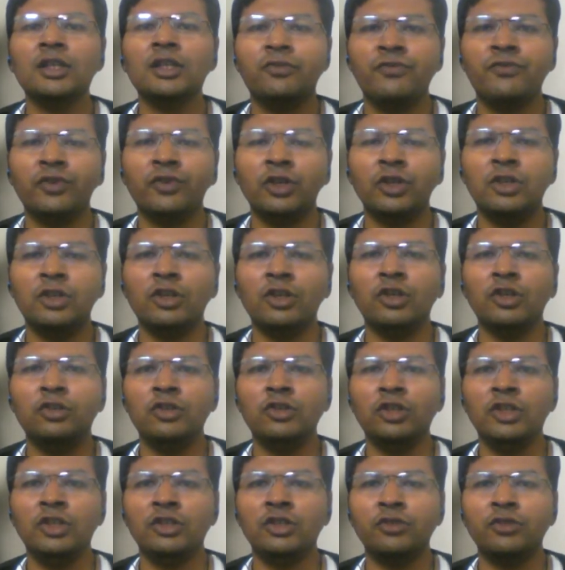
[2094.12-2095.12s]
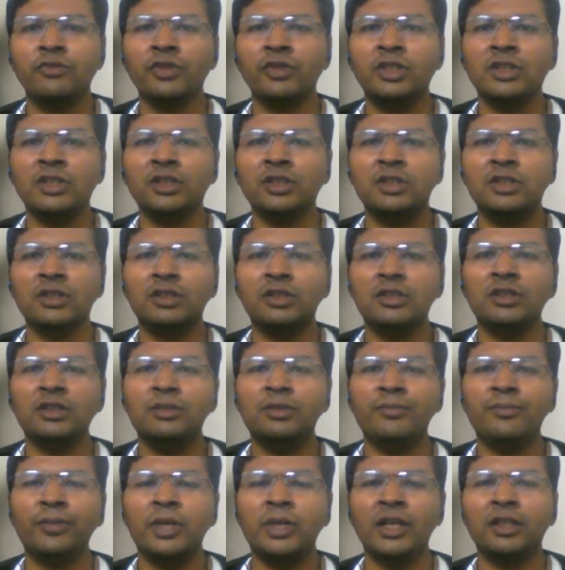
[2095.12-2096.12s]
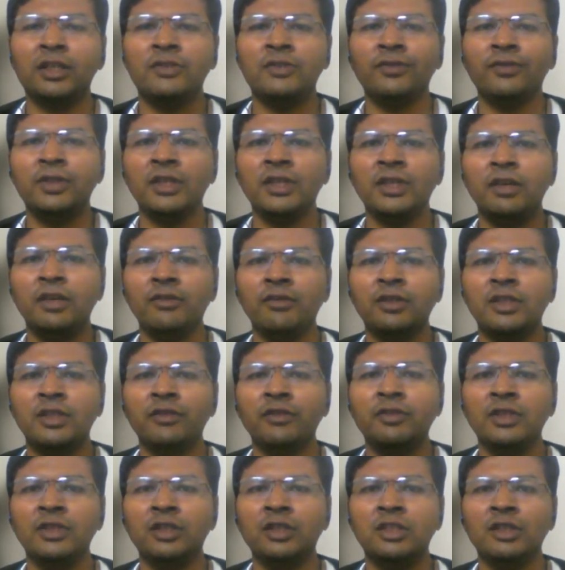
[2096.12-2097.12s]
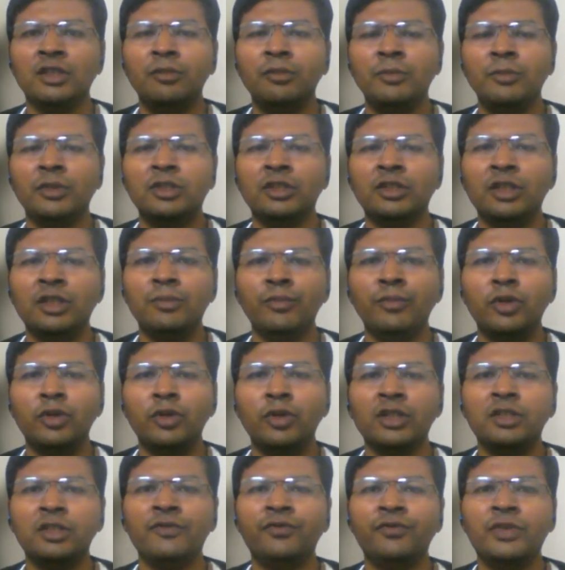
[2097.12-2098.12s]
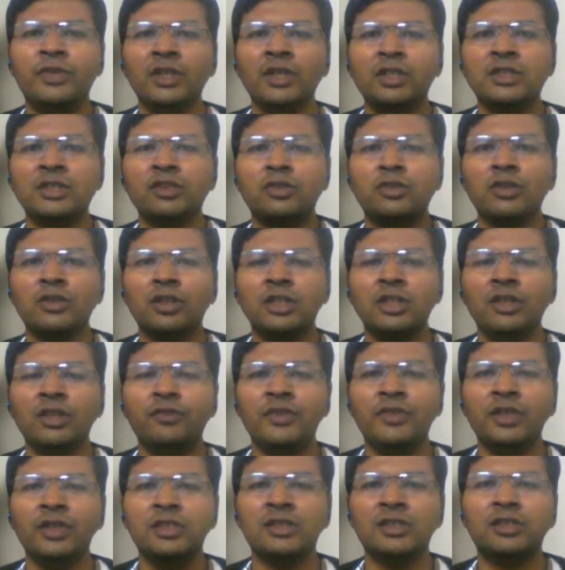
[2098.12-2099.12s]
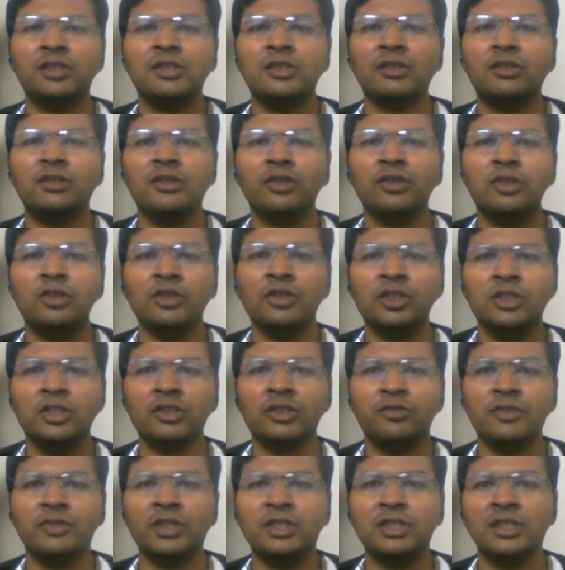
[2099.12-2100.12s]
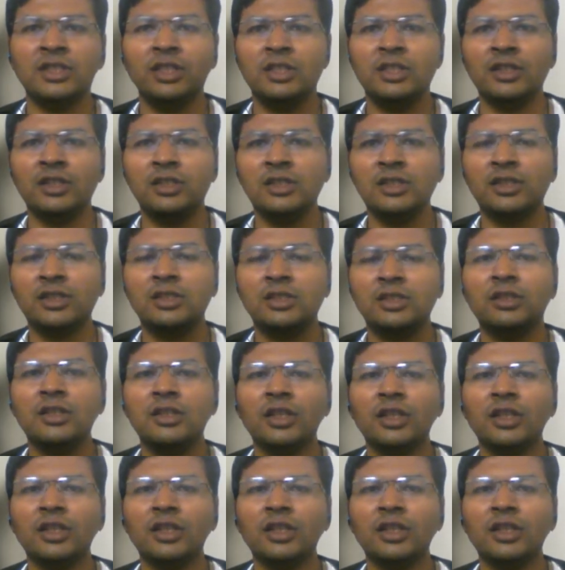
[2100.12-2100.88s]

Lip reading: For on each of the path, we have given them the important fields or key fields on each of the stages.